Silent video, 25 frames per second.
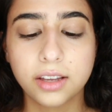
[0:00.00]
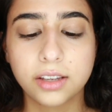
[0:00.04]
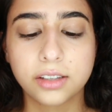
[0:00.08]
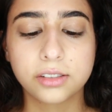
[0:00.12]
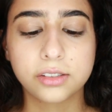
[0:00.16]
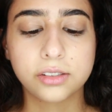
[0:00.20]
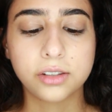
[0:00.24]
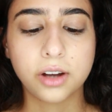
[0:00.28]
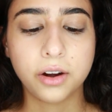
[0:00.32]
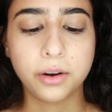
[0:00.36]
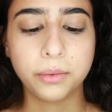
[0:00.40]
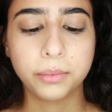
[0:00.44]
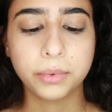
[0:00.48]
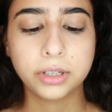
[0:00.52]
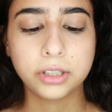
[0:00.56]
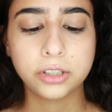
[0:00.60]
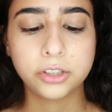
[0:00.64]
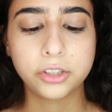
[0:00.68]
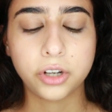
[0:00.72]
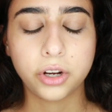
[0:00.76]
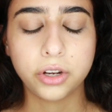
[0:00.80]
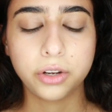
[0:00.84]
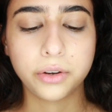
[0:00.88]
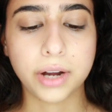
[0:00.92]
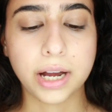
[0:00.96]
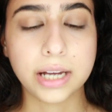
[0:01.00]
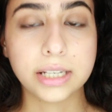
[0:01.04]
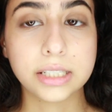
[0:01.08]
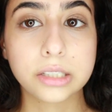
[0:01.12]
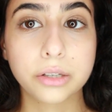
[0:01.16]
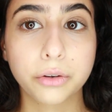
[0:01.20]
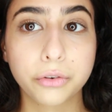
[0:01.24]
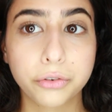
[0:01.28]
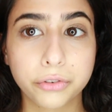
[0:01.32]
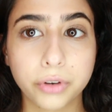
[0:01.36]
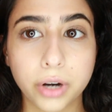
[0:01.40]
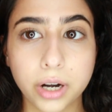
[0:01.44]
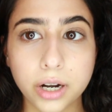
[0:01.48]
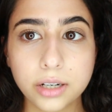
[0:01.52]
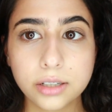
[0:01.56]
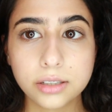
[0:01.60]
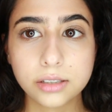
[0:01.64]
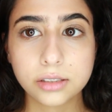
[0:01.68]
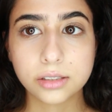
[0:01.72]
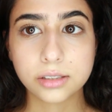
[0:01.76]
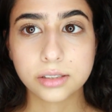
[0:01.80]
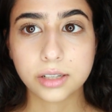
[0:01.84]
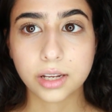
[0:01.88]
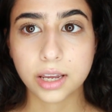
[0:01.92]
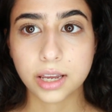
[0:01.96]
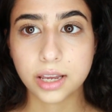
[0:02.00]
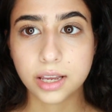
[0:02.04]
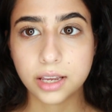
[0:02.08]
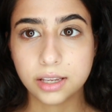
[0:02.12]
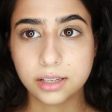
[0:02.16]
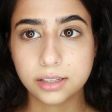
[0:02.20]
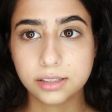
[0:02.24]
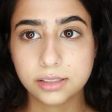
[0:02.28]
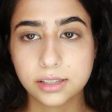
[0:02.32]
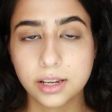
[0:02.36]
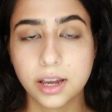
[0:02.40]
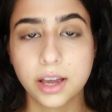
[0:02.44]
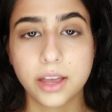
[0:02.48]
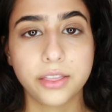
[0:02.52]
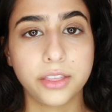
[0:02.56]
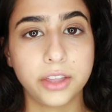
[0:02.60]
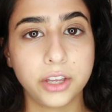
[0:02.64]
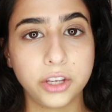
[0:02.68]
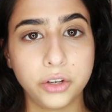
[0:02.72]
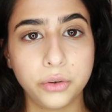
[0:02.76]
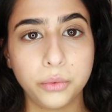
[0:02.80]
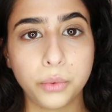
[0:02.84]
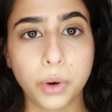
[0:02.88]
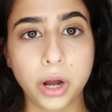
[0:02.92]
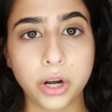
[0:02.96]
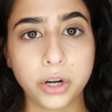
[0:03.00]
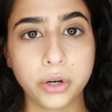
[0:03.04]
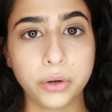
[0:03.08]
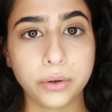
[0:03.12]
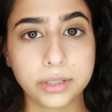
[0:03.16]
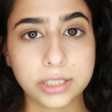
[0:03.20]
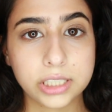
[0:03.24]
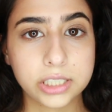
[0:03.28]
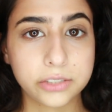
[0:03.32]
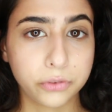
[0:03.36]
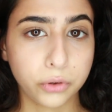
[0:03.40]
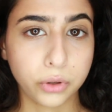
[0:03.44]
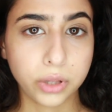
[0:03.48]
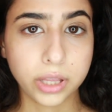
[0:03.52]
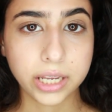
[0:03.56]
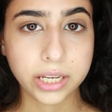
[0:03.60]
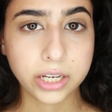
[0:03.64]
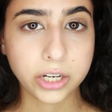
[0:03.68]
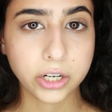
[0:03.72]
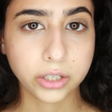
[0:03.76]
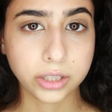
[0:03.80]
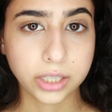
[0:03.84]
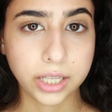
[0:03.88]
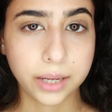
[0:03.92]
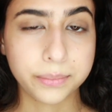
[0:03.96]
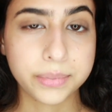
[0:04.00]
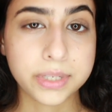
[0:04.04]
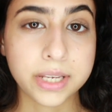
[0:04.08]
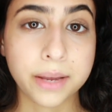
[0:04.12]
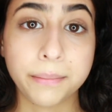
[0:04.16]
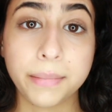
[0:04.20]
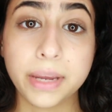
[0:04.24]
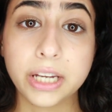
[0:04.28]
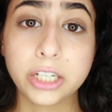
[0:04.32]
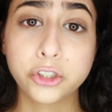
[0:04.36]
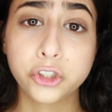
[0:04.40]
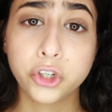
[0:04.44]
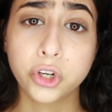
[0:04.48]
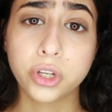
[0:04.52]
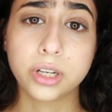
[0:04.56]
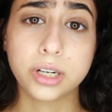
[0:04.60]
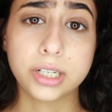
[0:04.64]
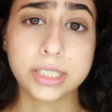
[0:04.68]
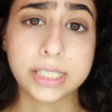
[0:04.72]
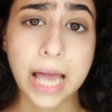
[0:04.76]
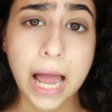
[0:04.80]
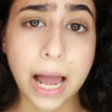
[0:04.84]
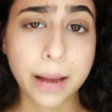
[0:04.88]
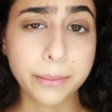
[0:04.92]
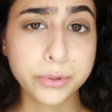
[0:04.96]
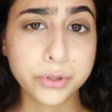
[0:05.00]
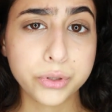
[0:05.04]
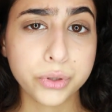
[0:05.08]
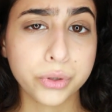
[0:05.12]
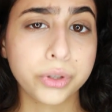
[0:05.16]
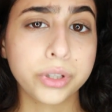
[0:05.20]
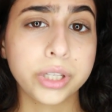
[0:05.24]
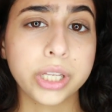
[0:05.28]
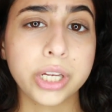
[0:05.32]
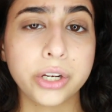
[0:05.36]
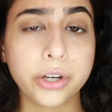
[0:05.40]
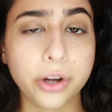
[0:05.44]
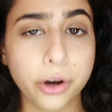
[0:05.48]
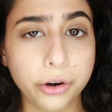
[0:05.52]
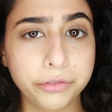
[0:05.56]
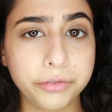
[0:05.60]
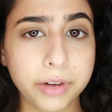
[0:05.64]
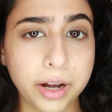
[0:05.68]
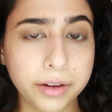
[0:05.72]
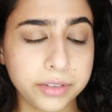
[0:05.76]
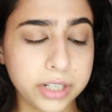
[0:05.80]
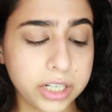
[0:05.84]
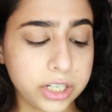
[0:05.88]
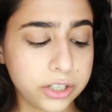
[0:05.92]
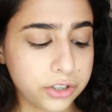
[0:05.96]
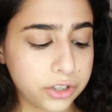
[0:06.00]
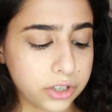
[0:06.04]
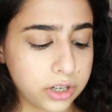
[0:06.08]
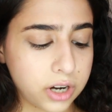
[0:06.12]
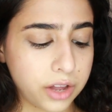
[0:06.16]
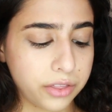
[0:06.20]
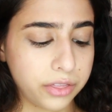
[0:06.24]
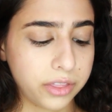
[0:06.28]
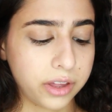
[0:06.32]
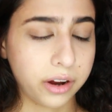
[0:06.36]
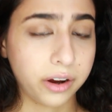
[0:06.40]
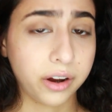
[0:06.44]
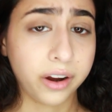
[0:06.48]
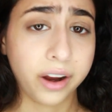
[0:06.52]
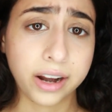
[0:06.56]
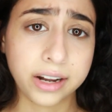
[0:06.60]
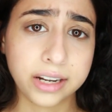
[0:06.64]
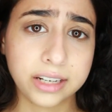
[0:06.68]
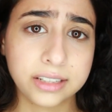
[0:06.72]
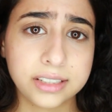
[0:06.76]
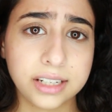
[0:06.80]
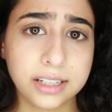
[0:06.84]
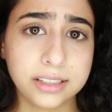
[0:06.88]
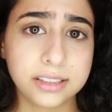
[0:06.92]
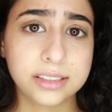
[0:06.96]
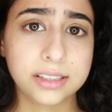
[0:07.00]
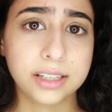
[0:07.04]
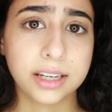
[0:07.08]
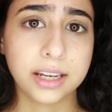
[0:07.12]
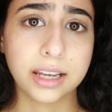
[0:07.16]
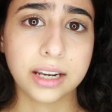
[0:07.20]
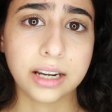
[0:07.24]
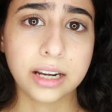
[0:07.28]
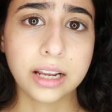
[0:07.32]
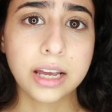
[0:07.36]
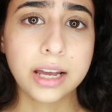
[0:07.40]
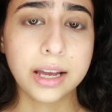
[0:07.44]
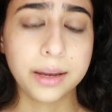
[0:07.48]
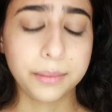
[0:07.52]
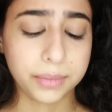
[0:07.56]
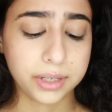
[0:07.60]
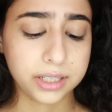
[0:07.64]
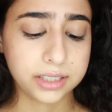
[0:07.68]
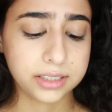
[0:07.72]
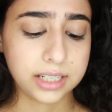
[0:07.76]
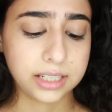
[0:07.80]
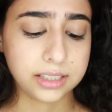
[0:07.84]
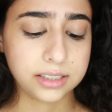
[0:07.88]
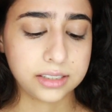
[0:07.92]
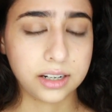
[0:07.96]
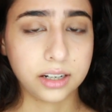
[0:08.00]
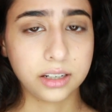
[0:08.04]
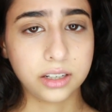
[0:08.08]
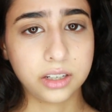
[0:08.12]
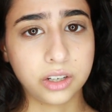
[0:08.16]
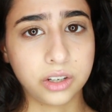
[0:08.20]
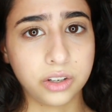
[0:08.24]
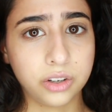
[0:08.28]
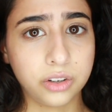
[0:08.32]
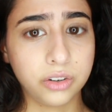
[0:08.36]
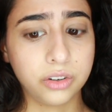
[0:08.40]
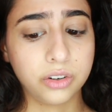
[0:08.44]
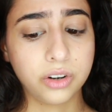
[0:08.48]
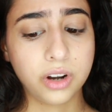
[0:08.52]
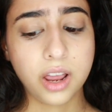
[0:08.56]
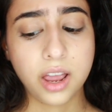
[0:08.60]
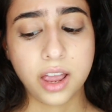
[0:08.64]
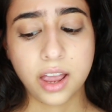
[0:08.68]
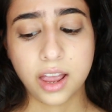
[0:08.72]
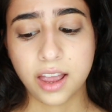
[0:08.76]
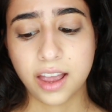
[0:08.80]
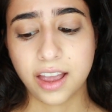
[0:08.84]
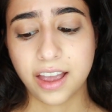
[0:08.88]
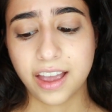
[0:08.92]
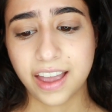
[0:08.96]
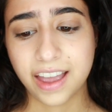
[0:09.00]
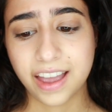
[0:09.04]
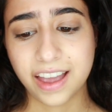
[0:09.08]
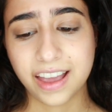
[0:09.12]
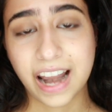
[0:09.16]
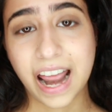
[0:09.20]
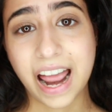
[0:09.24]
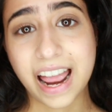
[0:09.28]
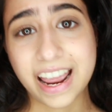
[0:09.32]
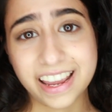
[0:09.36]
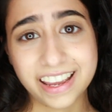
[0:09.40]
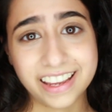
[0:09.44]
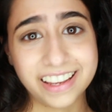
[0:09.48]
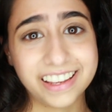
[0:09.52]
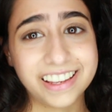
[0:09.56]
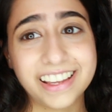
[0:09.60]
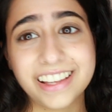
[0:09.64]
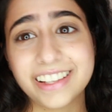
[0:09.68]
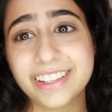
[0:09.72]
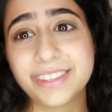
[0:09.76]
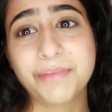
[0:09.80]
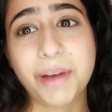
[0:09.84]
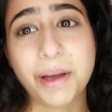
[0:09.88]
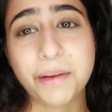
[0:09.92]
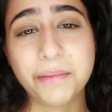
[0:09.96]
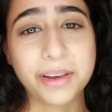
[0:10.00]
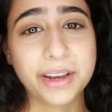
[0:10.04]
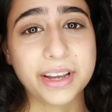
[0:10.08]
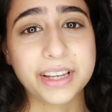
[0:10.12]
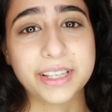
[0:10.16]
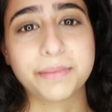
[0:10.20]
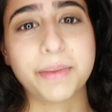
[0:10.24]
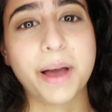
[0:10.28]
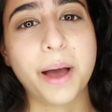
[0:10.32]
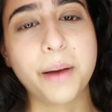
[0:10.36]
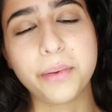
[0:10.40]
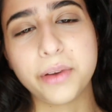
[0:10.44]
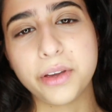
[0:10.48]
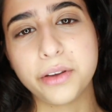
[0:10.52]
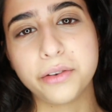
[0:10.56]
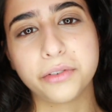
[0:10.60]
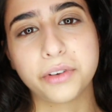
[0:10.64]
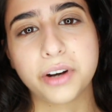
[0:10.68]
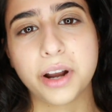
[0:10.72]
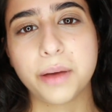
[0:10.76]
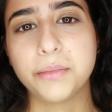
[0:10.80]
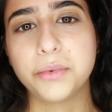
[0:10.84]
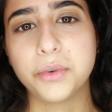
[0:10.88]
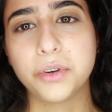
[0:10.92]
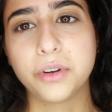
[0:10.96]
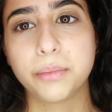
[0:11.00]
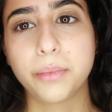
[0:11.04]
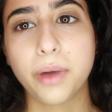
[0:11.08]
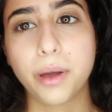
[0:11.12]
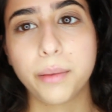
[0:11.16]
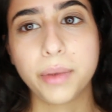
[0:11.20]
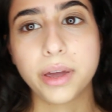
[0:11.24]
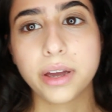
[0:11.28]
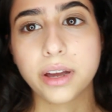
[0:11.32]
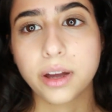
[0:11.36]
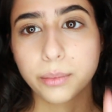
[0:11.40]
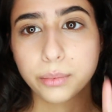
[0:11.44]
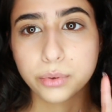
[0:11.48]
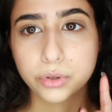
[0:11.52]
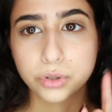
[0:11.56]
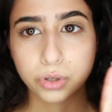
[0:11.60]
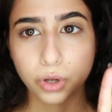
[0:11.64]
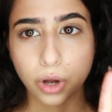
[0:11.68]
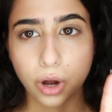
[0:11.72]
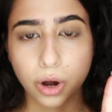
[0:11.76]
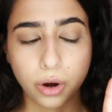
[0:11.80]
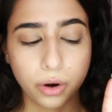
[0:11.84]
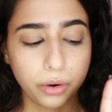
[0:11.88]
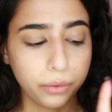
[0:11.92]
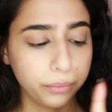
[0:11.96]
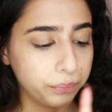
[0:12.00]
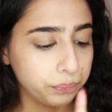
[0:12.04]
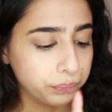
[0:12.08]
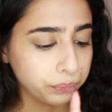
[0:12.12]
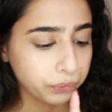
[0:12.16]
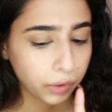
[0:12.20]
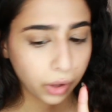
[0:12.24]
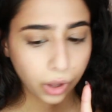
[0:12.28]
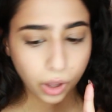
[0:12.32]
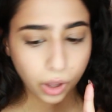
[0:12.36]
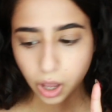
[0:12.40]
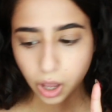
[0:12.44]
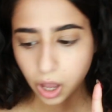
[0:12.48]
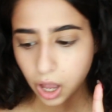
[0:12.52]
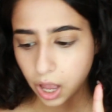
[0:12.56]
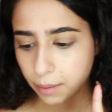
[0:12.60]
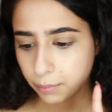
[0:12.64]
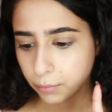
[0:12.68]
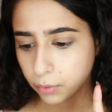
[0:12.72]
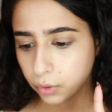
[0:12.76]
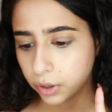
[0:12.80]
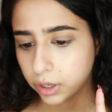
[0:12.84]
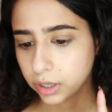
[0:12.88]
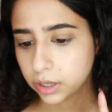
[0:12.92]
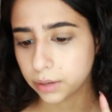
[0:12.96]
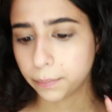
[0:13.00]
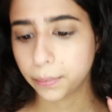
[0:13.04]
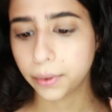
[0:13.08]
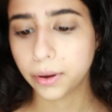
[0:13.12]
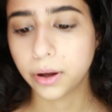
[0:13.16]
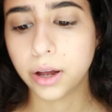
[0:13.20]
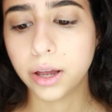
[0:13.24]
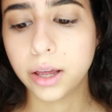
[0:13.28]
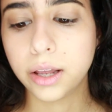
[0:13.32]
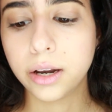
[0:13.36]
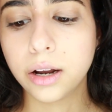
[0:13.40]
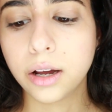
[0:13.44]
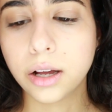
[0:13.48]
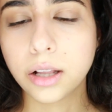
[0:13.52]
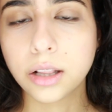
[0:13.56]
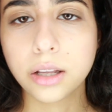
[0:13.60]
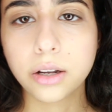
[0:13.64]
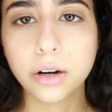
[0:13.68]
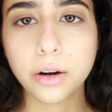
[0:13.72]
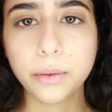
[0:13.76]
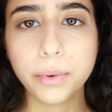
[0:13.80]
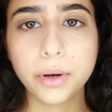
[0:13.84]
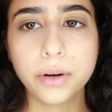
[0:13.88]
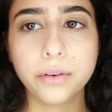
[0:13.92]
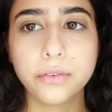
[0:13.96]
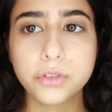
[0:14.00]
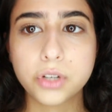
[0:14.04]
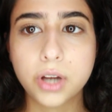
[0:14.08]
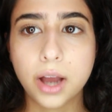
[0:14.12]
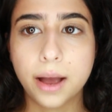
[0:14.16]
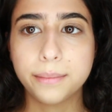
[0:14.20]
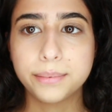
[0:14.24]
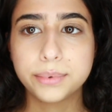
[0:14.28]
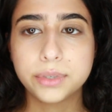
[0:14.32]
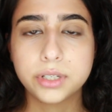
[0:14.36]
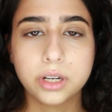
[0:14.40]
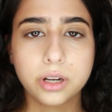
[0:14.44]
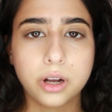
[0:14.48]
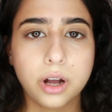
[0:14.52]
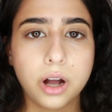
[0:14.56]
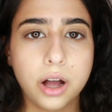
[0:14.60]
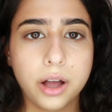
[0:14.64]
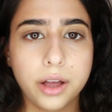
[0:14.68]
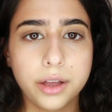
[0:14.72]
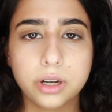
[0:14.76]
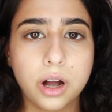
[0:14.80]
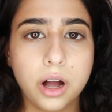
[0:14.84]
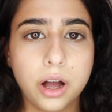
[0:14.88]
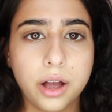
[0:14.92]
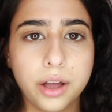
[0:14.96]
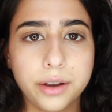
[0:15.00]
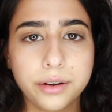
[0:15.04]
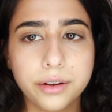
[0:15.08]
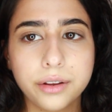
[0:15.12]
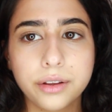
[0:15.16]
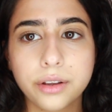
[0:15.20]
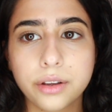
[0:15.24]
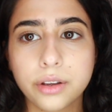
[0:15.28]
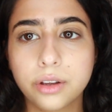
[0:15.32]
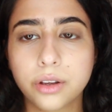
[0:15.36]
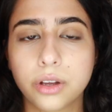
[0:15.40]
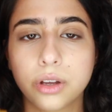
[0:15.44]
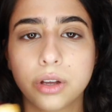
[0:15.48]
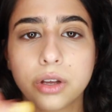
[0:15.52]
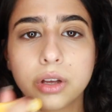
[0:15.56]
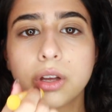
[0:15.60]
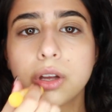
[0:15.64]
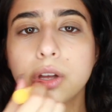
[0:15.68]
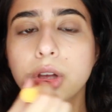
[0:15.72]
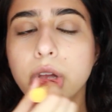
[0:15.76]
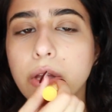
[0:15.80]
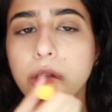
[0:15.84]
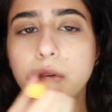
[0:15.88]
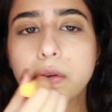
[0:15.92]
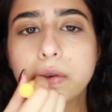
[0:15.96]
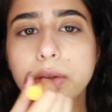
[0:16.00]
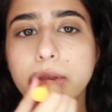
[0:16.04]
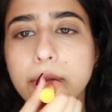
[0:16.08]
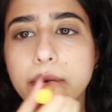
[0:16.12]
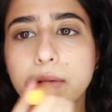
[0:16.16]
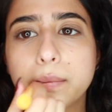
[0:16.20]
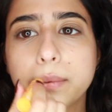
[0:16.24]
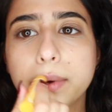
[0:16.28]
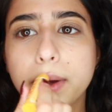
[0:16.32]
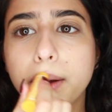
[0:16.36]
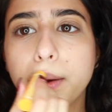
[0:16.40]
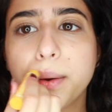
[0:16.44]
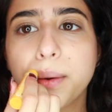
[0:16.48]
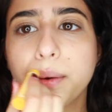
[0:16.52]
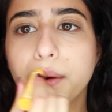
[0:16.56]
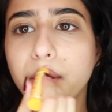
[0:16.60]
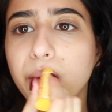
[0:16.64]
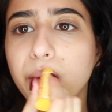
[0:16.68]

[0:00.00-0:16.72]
So I'm going to show you guys. First is that you want to exfoliate your lips and make sure there's absolutely no foundation on there or any dead skin, because that's not cute, and it's my biggest pet peeve when I'm doing my makeup. So I'm going to put a little bit of chapstick on, a little bit.